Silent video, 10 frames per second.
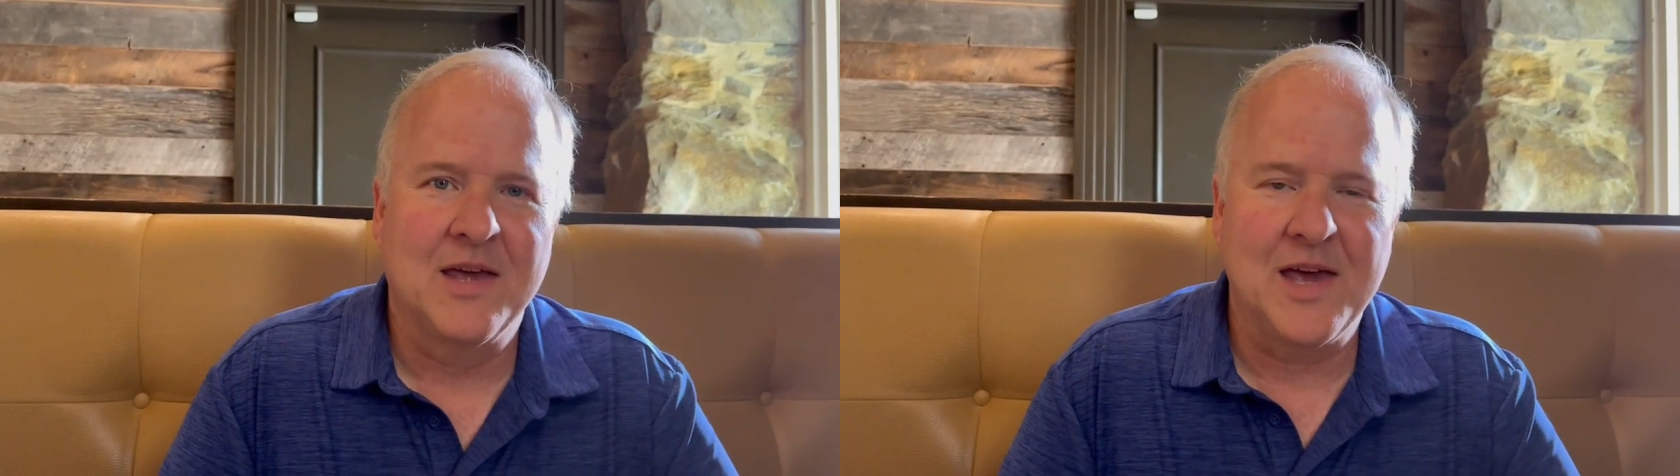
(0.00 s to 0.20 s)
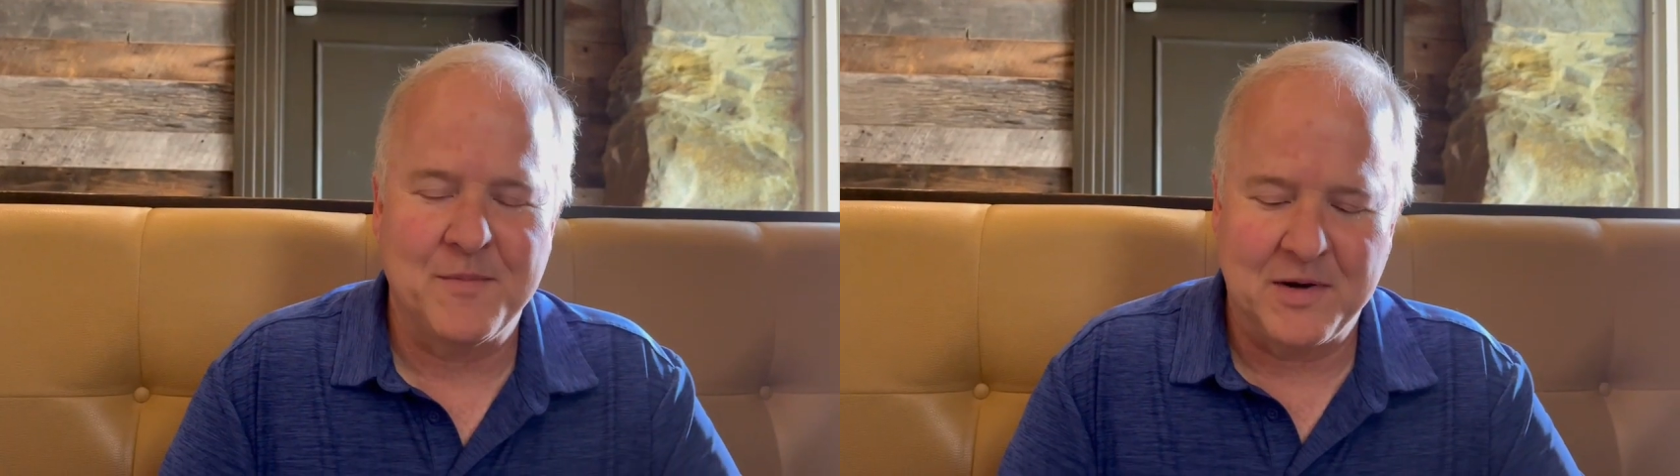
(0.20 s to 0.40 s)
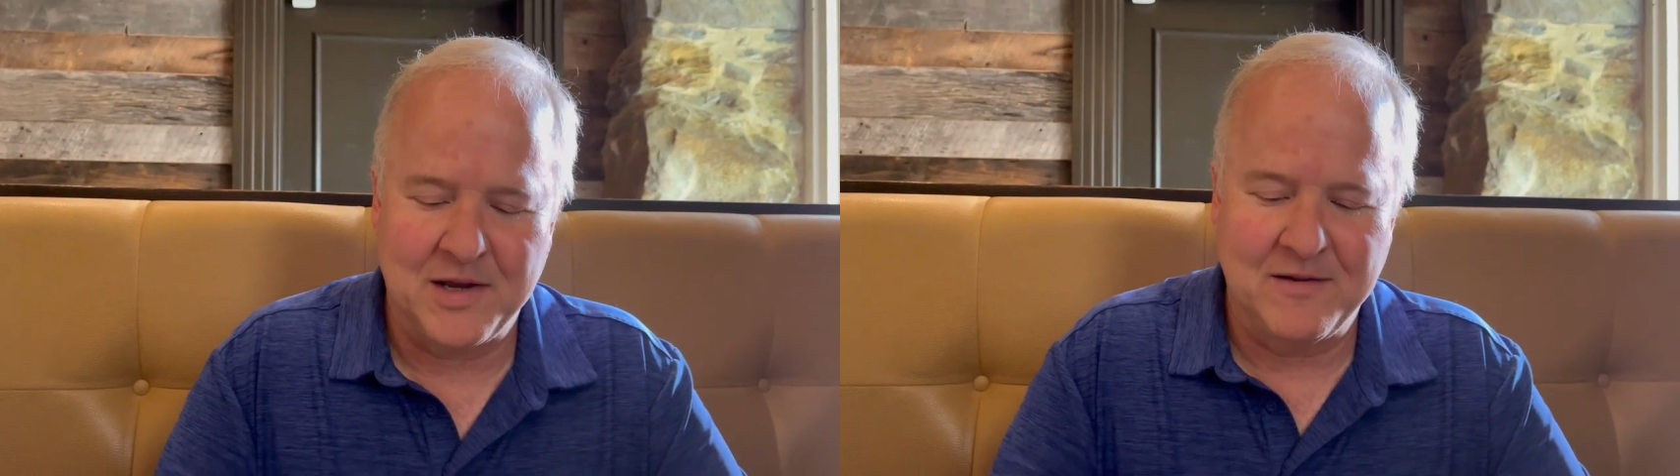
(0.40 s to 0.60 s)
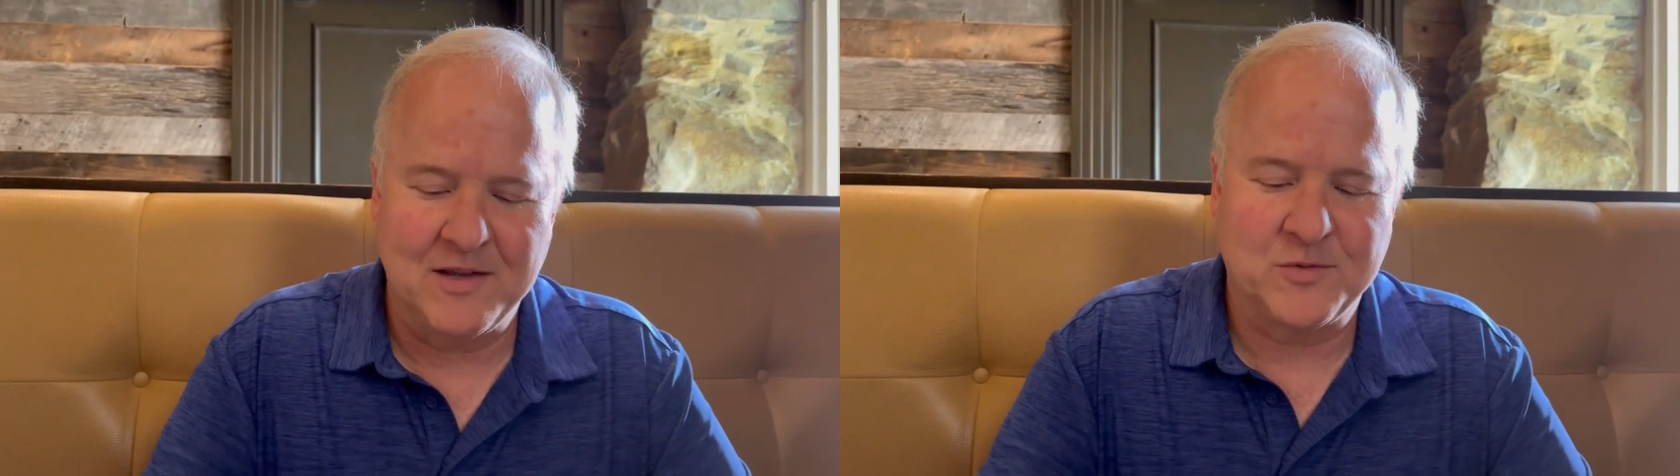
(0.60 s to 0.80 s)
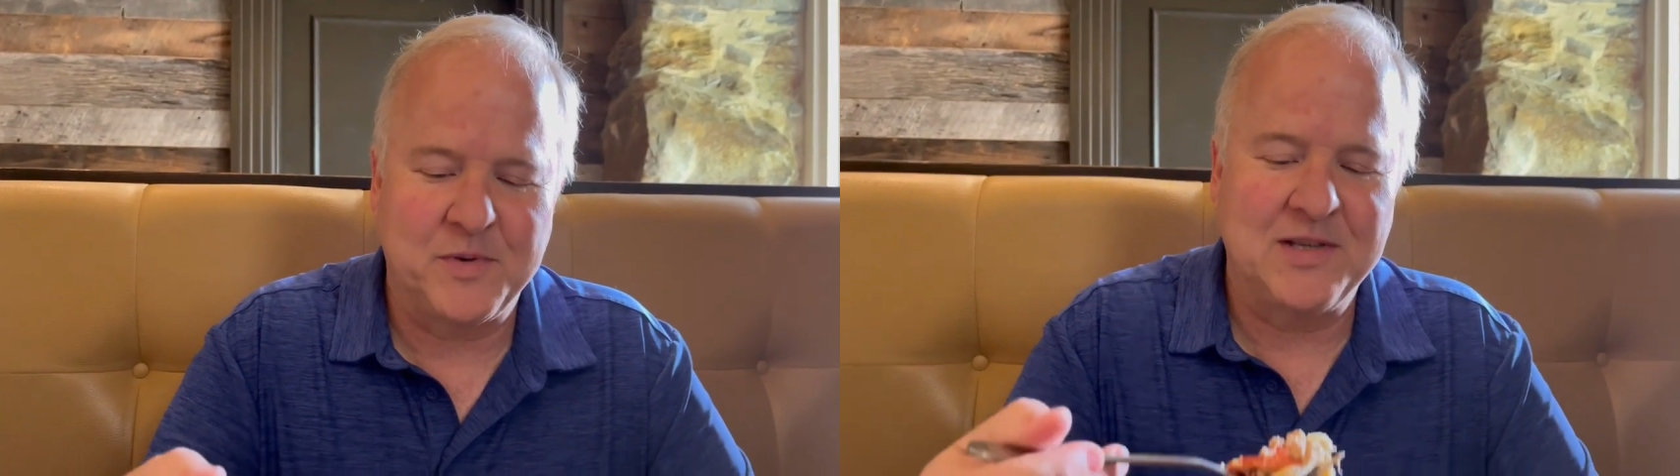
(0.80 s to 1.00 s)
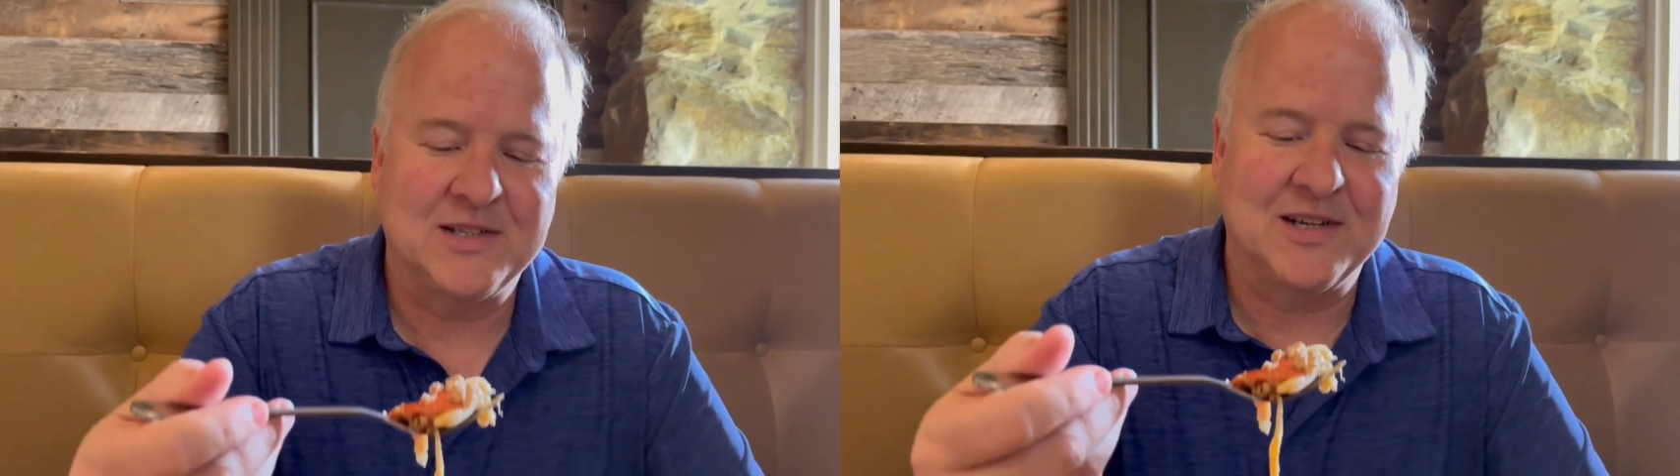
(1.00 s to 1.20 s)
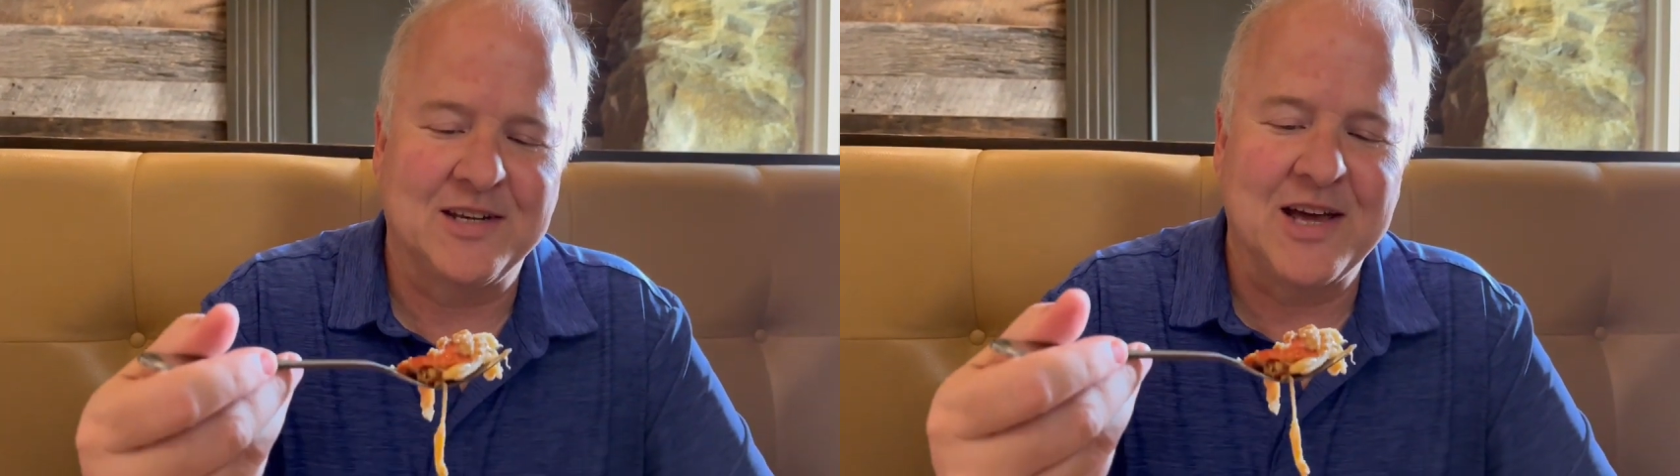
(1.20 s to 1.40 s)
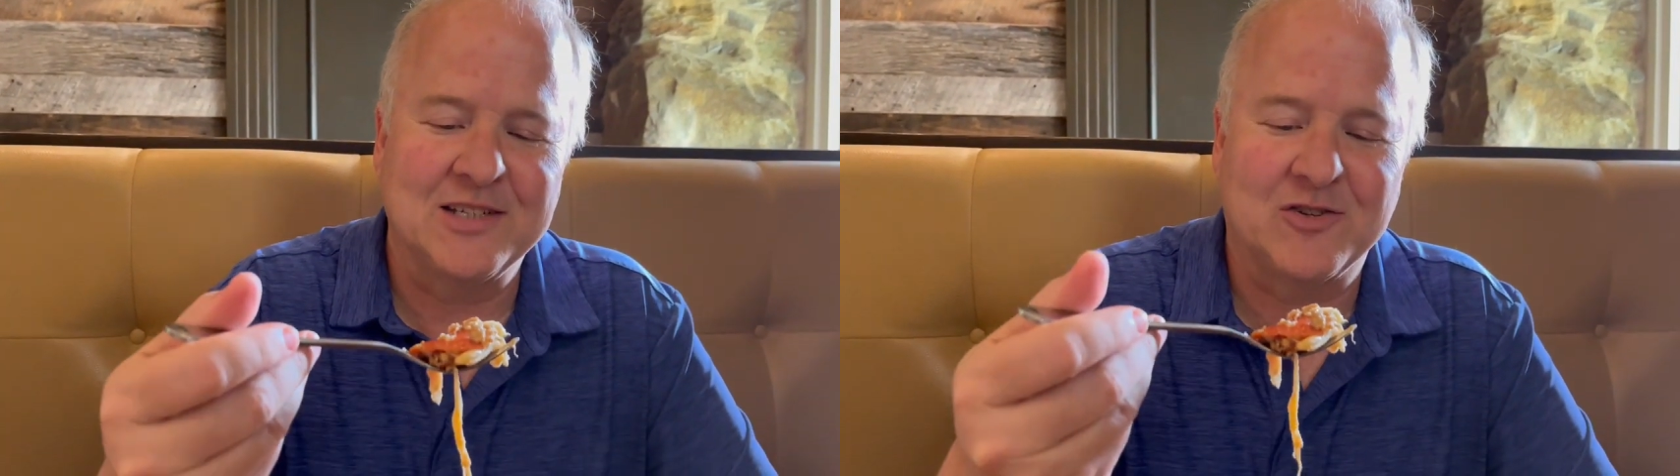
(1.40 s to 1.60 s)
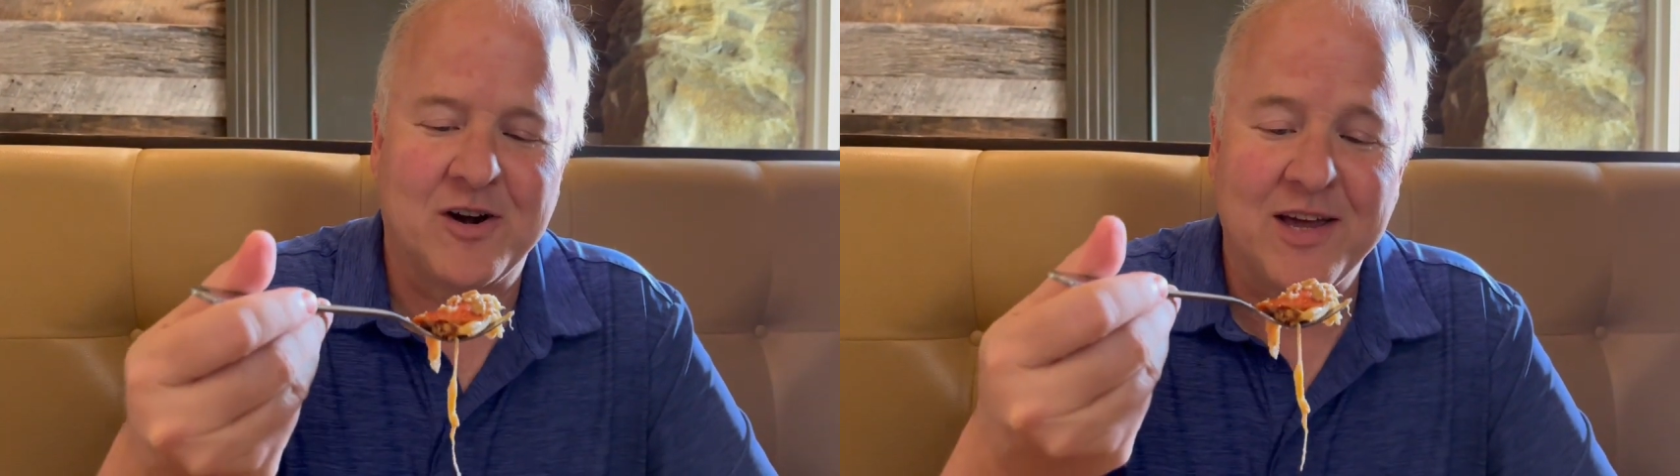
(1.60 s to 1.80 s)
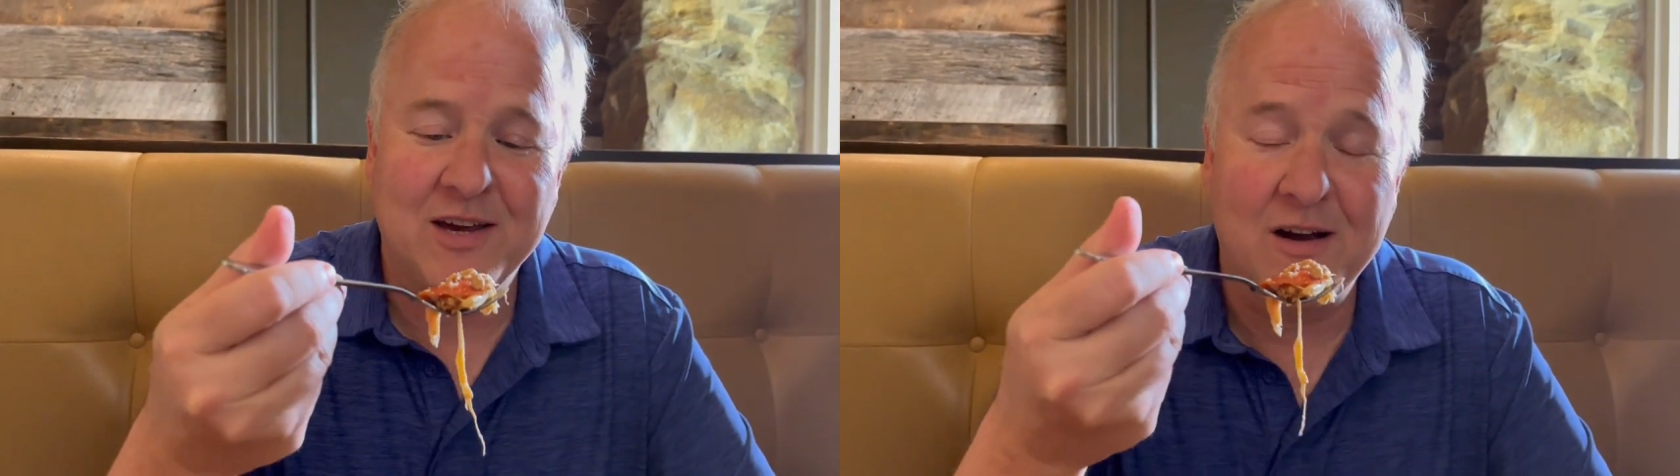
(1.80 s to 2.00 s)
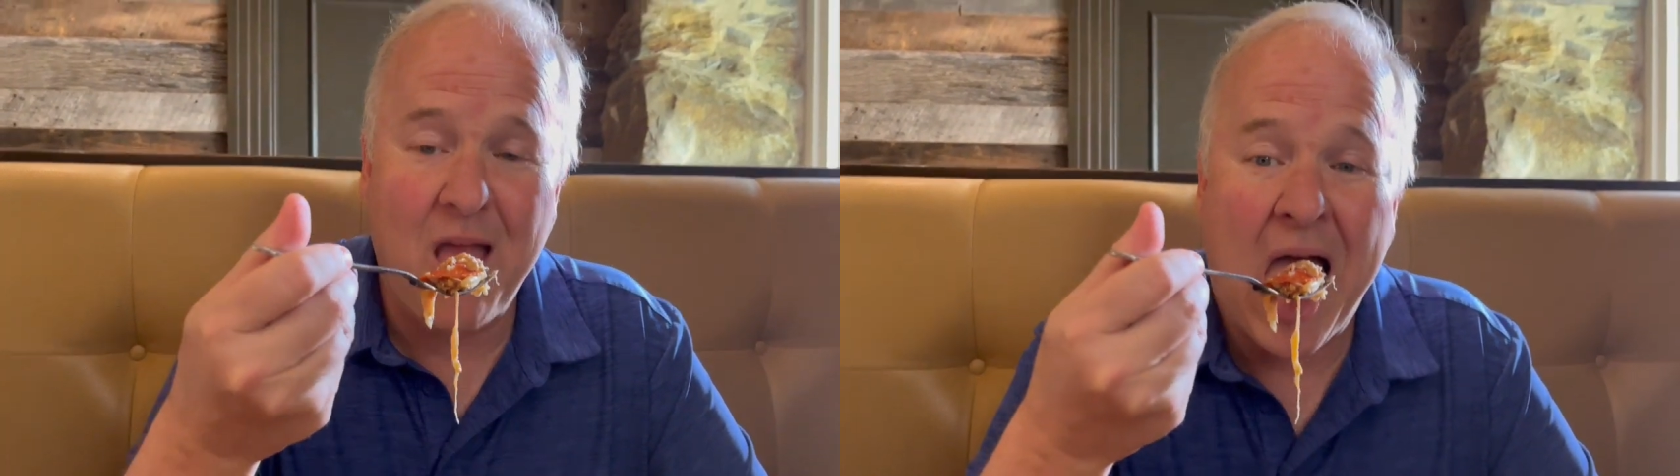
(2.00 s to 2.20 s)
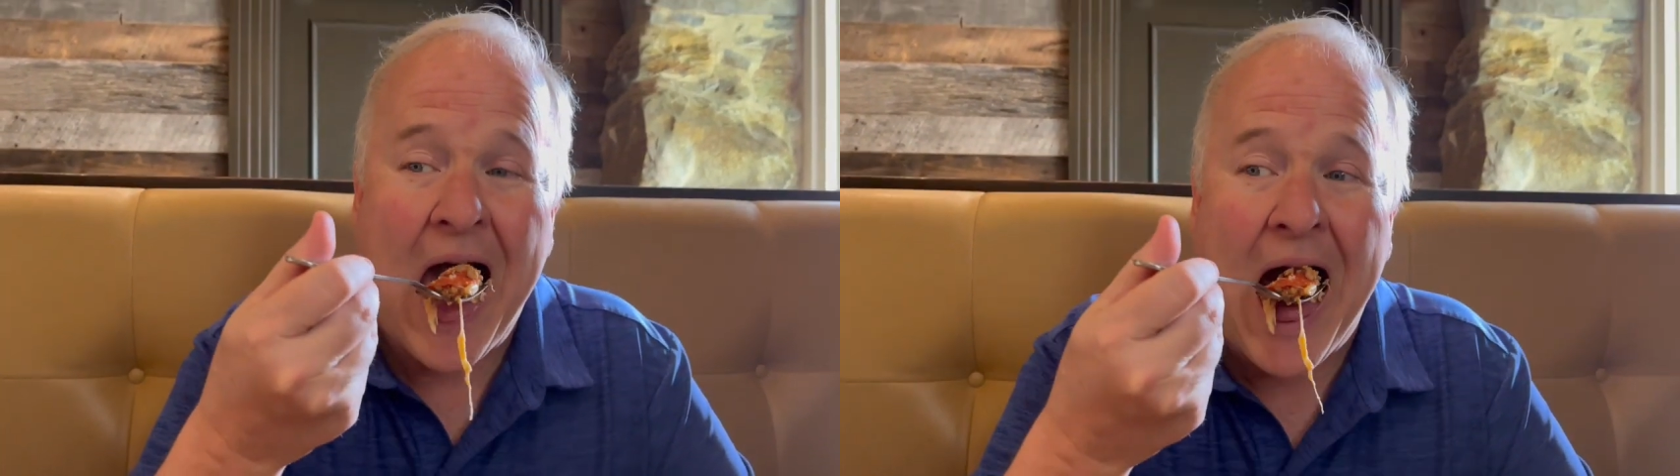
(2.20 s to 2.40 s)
Okay, I'm going to give this pizza a nice try here.